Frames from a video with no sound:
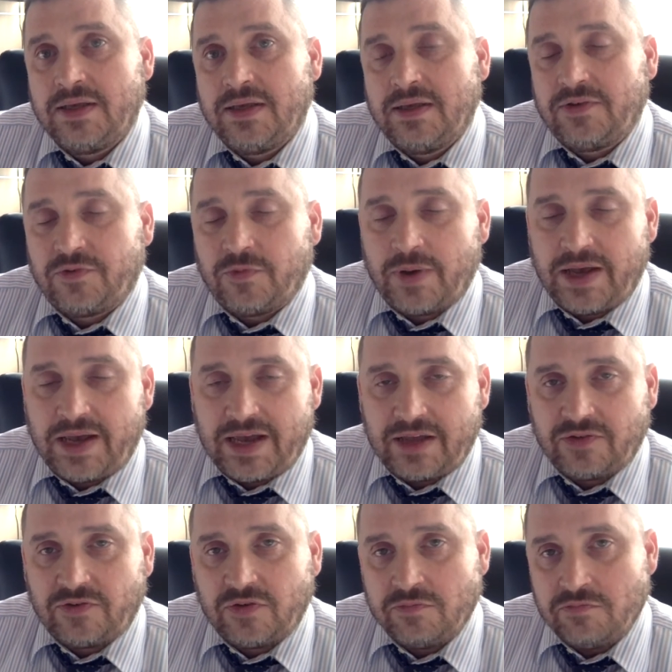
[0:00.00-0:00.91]
So I
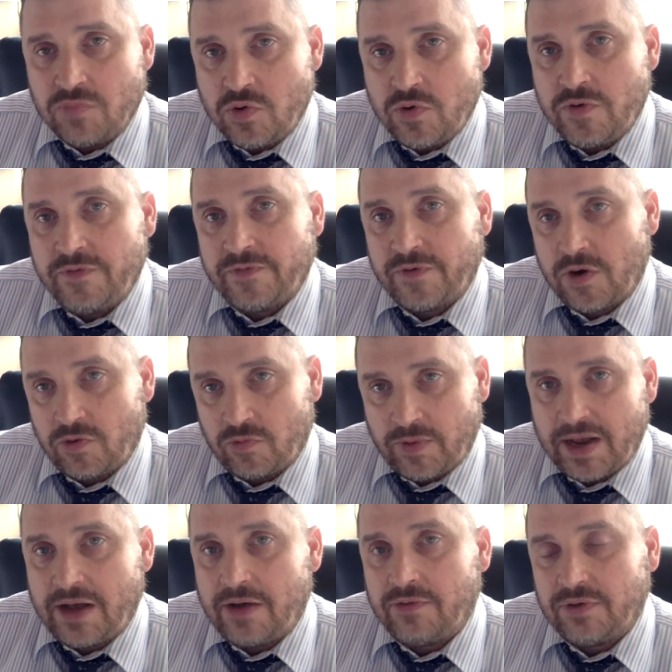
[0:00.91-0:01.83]
had to move
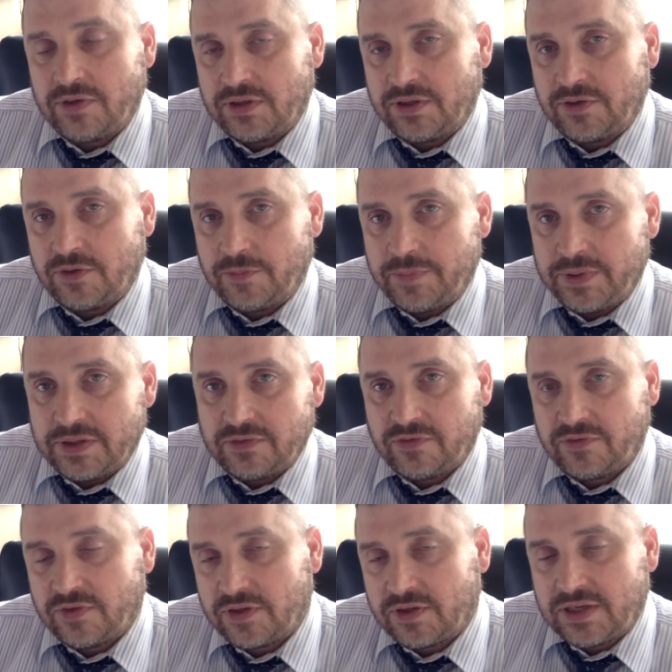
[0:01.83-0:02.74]
around a little
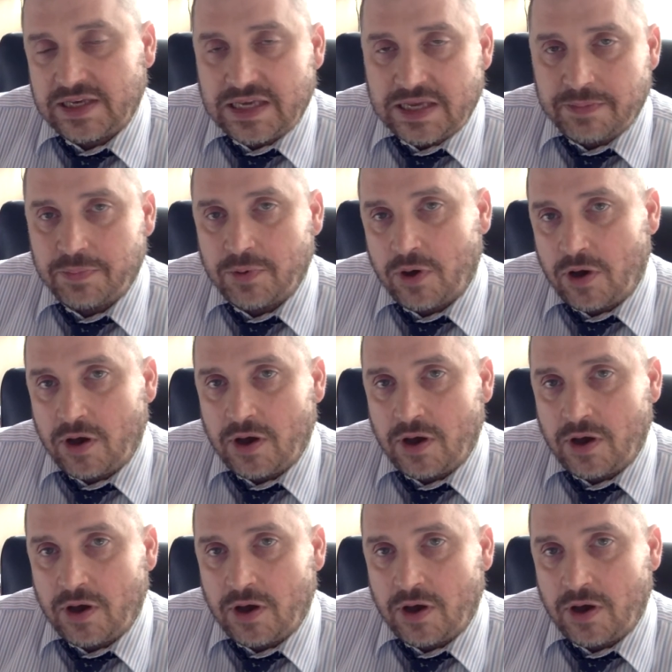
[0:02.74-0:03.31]
bit to keep